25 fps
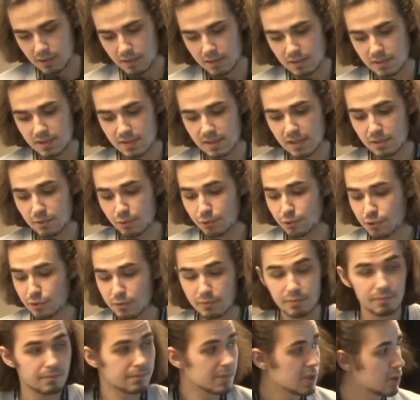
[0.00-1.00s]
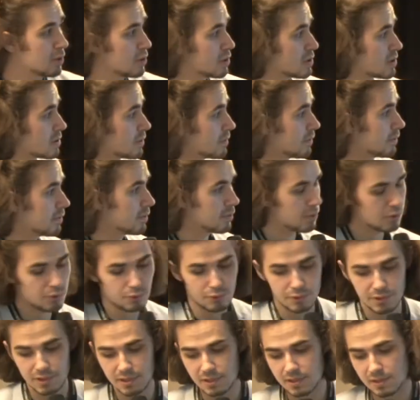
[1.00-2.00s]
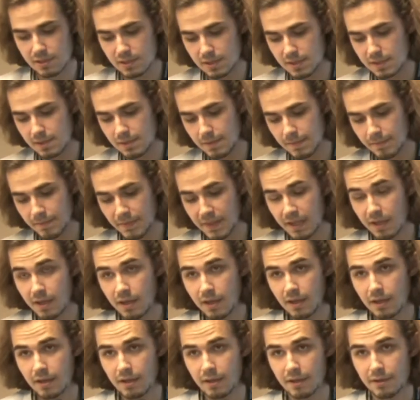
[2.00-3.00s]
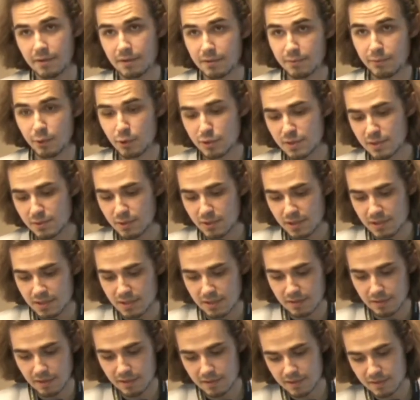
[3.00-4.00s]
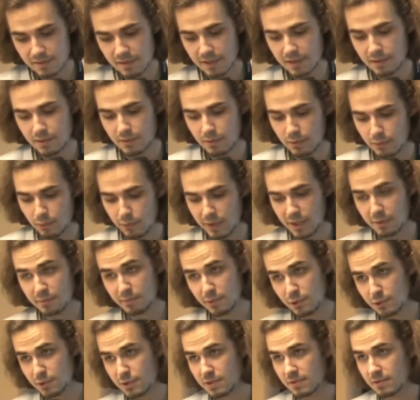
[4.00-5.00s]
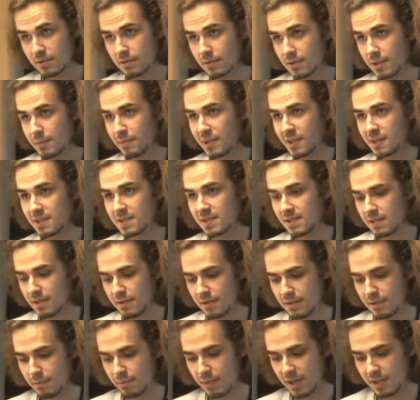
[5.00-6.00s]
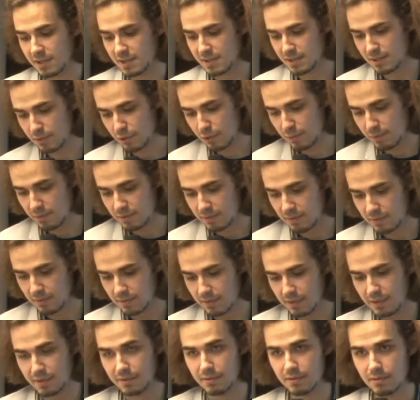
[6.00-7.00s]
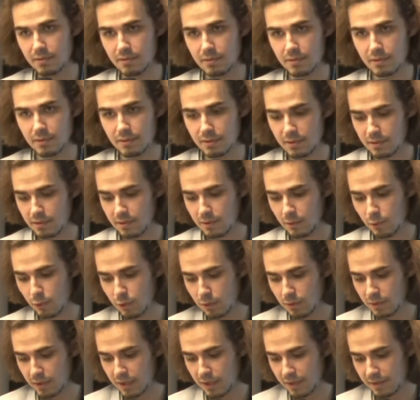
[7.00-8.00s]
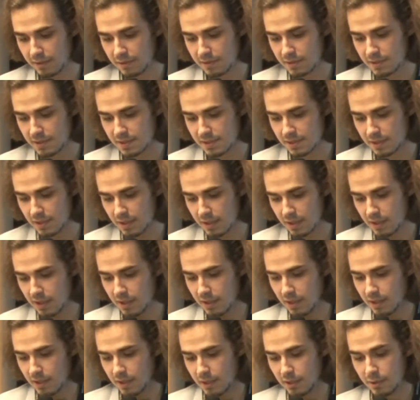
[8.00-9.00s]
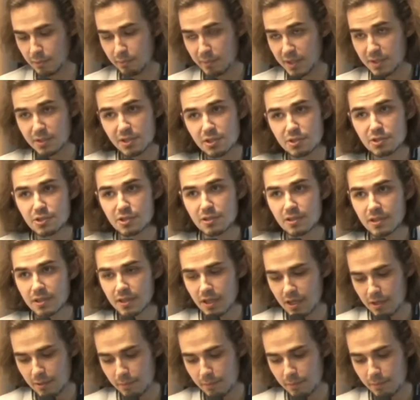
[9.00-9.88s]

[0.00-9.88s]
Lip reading: solution because of two reasons. The first reason is that one person remains at the bus stop and all others have potentially